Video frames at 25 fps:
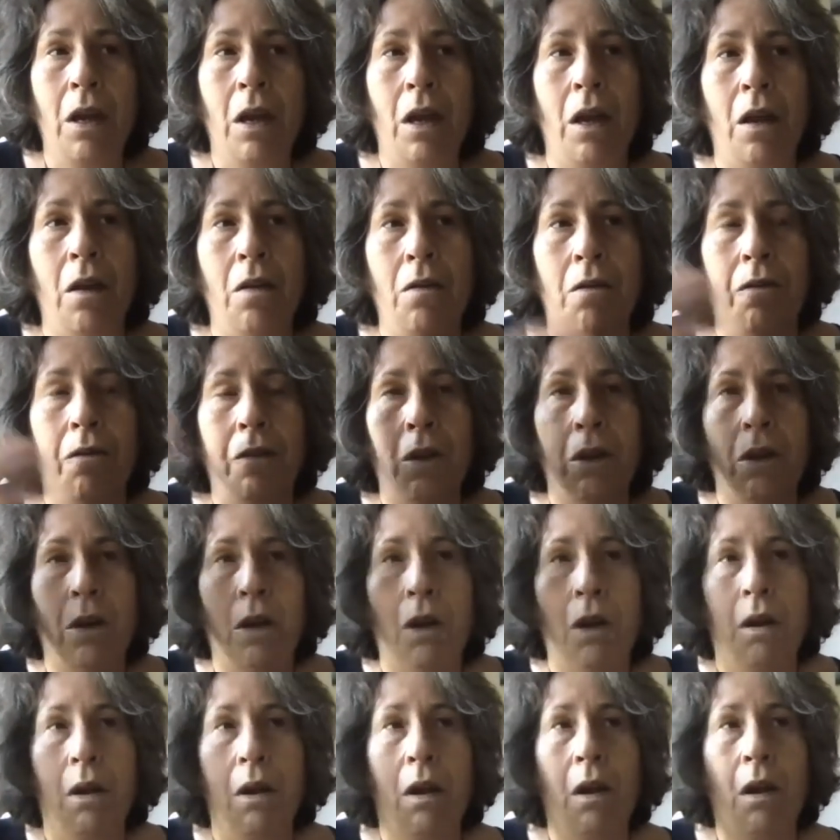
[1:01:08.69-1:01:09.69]
of
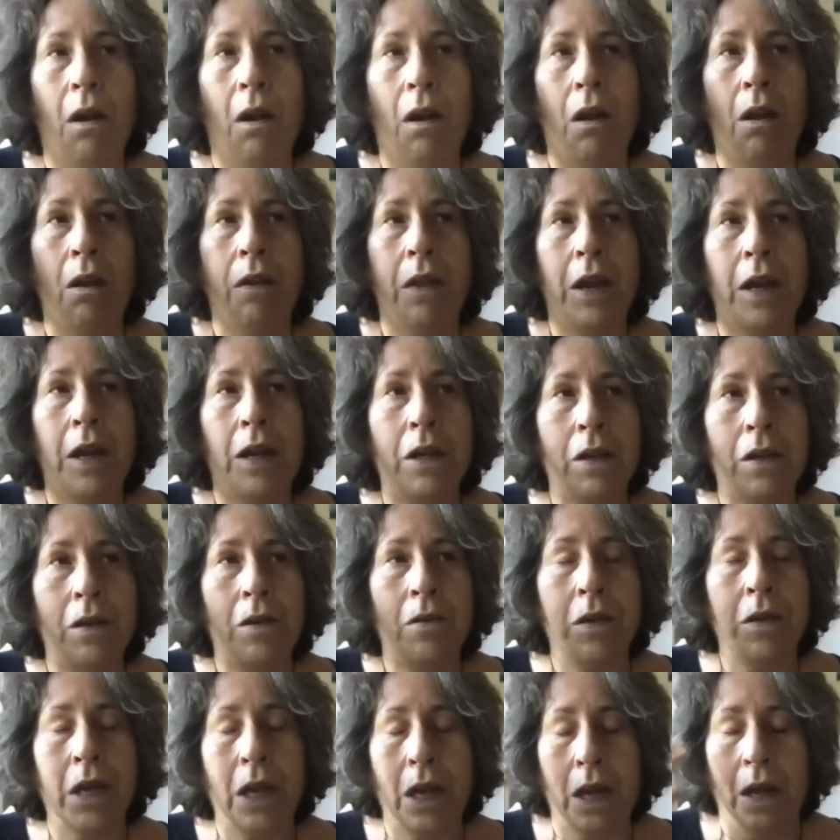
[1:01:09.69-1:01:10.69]
all that you
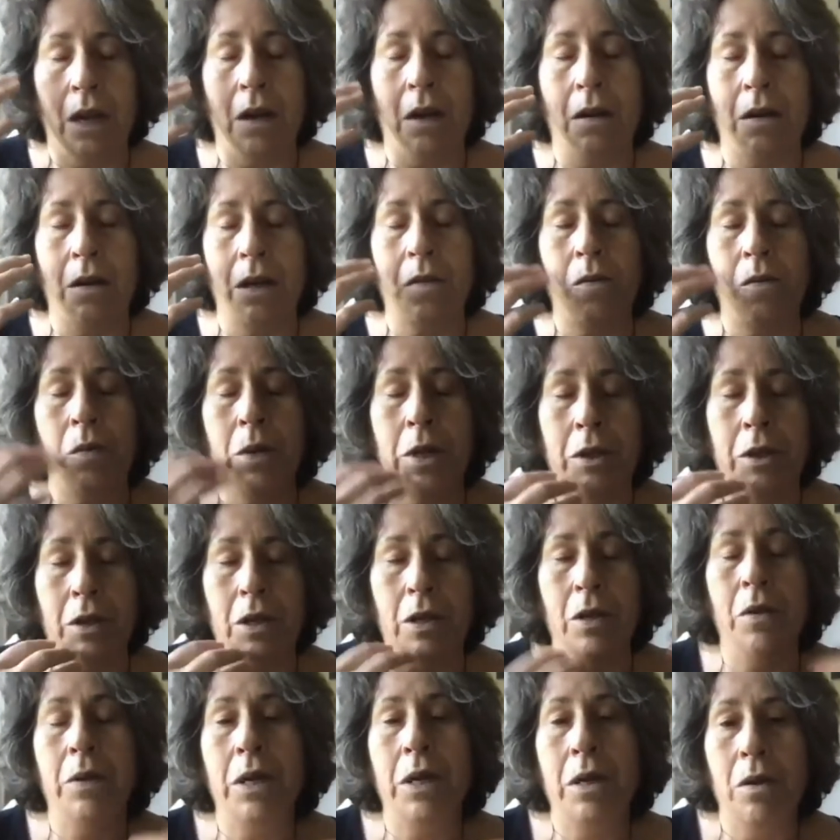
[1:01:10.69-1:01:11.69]
carry with
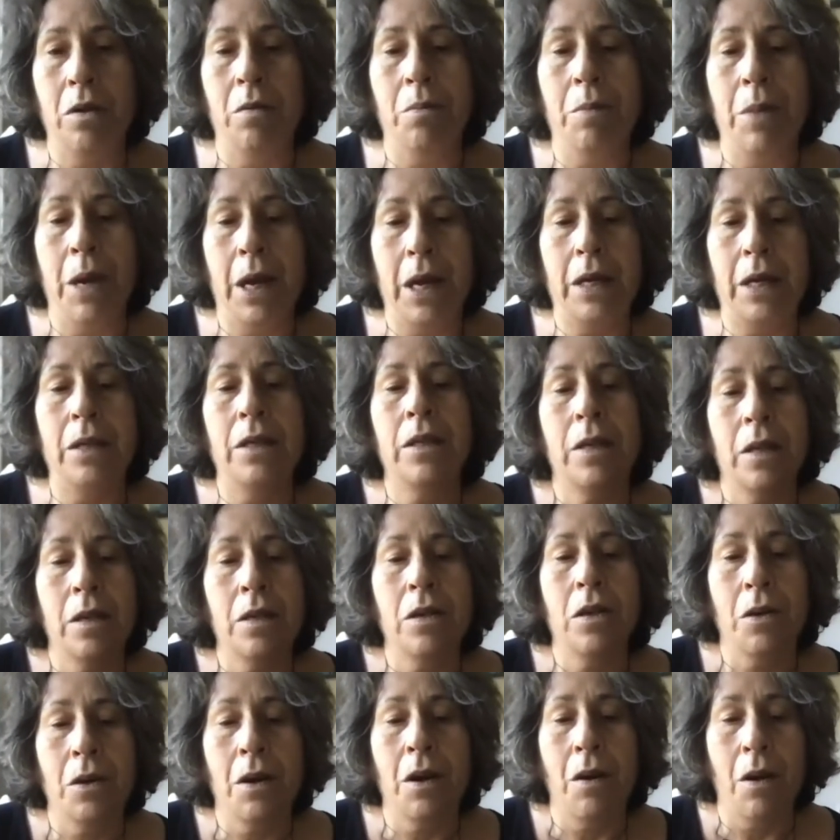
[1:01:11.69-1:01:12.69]
you in your minds and
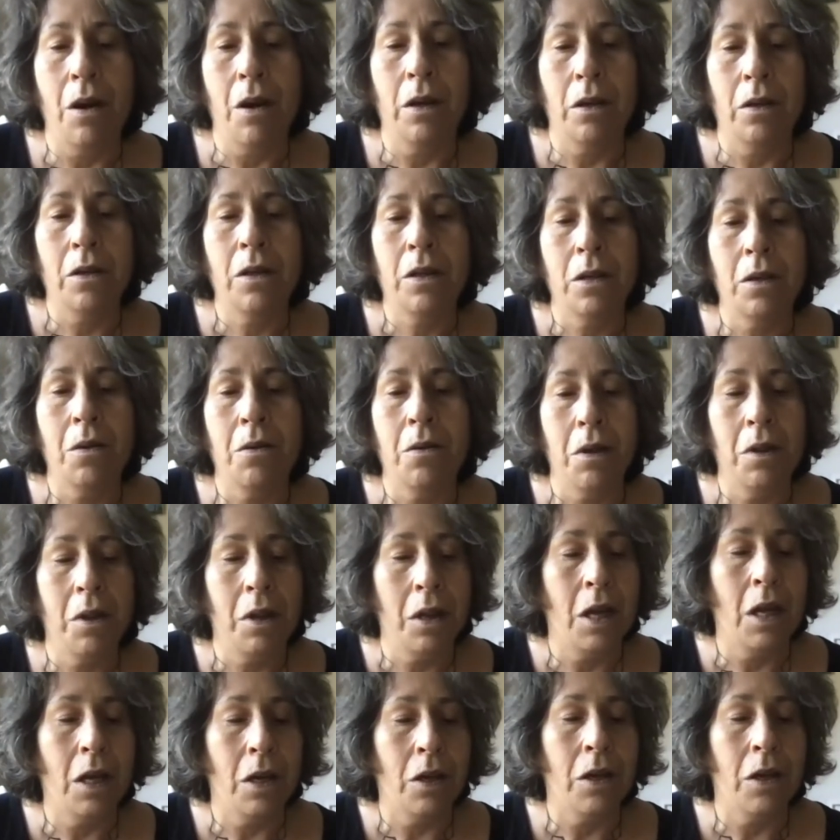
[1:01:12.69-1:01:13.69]
your hearts. So
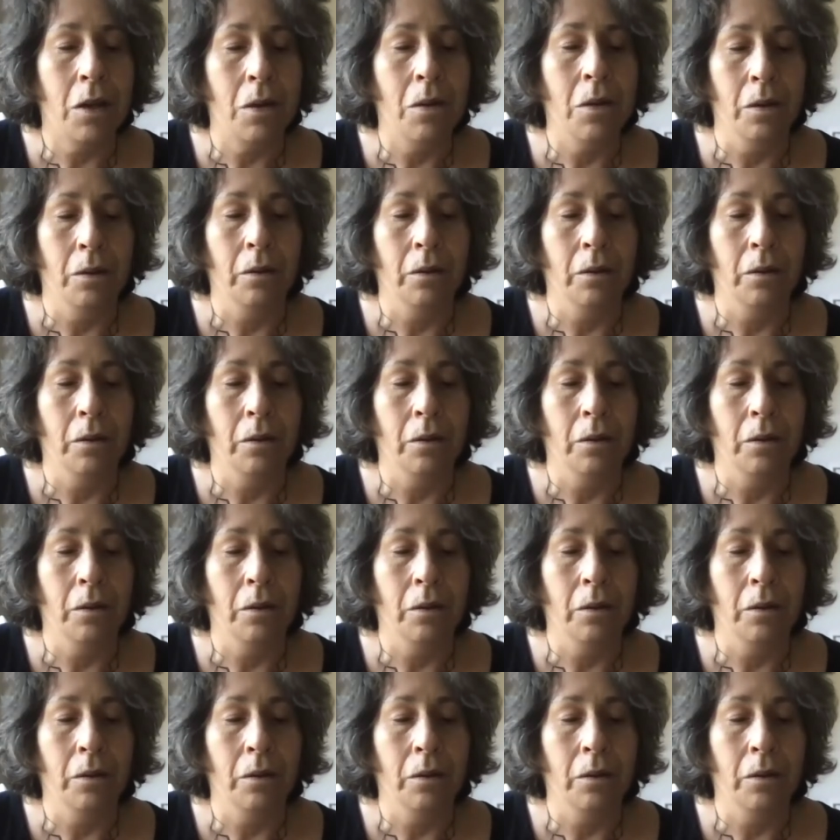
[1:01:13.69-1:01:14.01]
thank you.